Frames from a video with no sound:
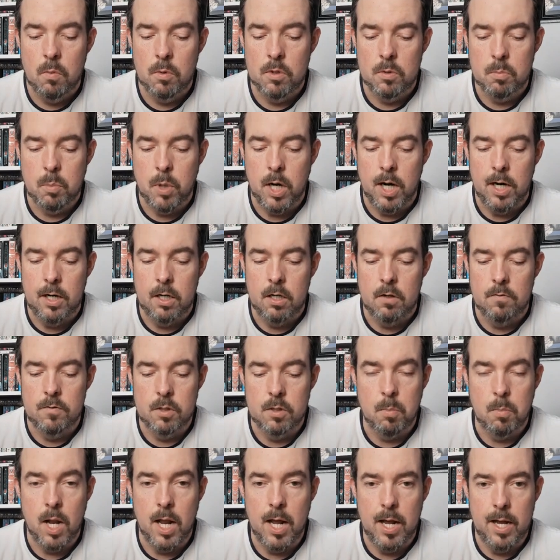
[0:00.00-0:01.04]
was part of his
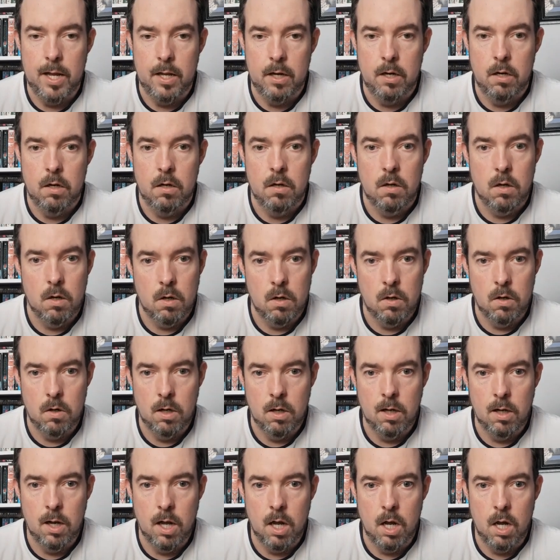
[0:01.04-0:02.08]
plan
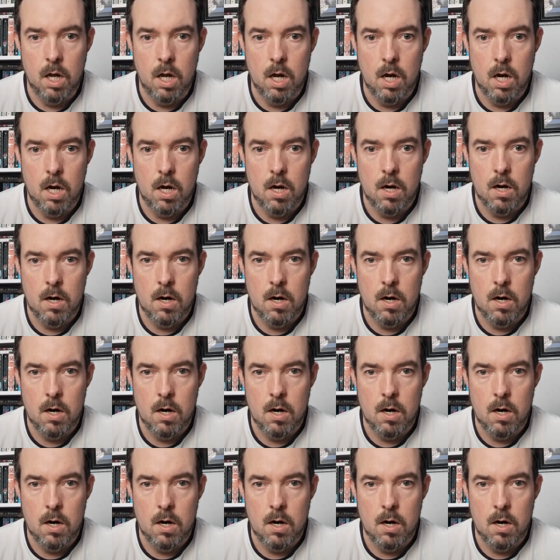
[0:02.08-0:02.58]
all along.